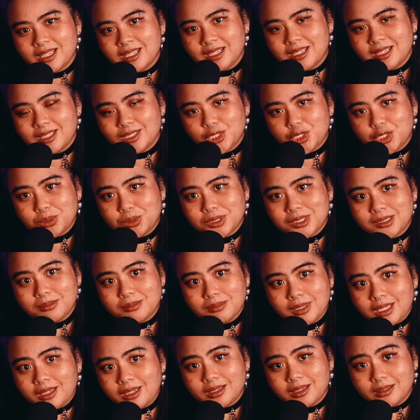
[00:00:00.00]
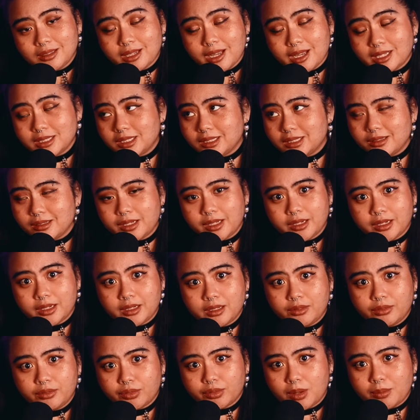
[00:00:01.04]
She was immediately
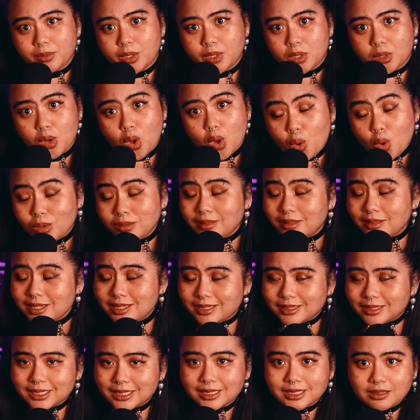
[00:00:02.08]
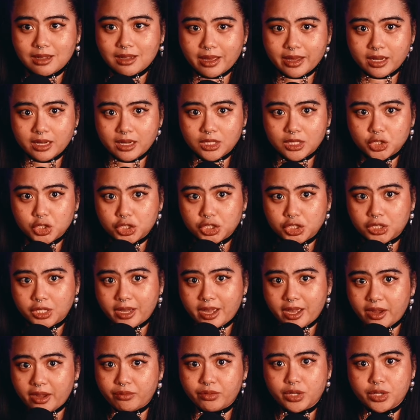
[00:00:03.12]
isolated from the only society she
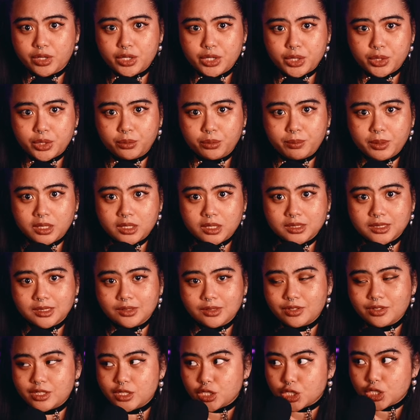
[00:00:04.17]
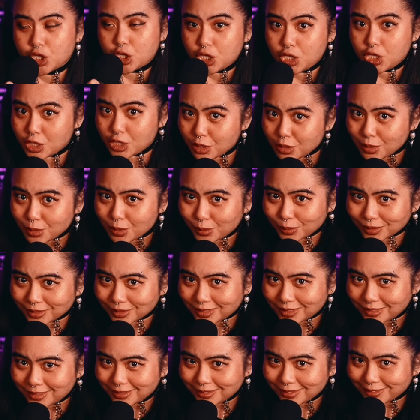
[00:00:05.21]
ever knew because of an
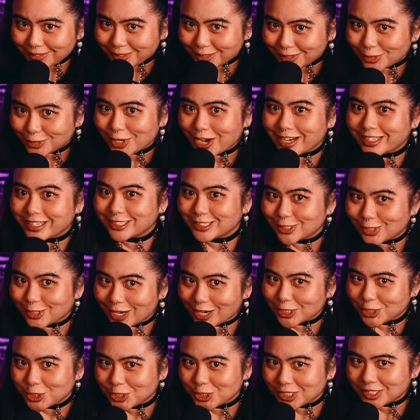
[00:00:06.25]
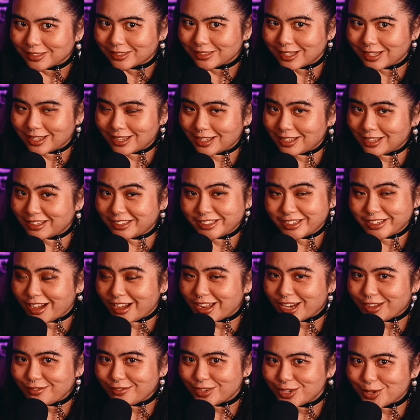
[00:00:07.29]
accused transgression. Not
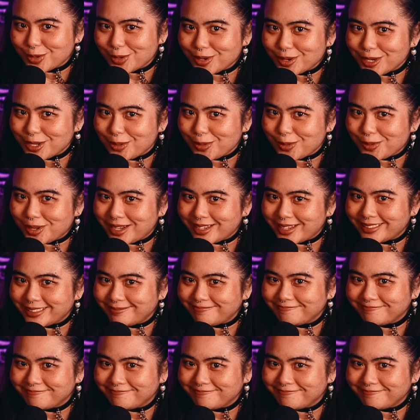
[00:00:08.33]
even a real one.